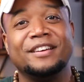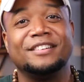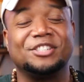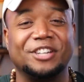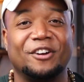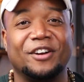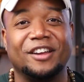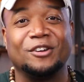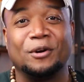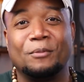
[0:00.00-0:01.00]
sharing
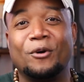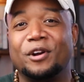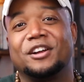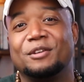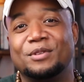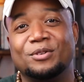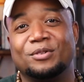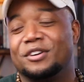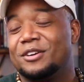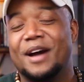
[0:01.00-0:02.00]
your morning commute
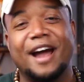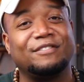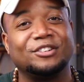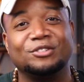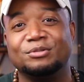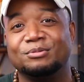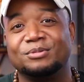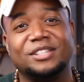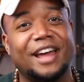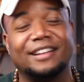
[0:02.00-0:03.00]
or your afternoon
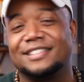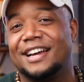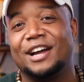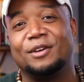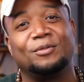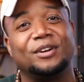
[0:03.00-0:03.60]
snack time,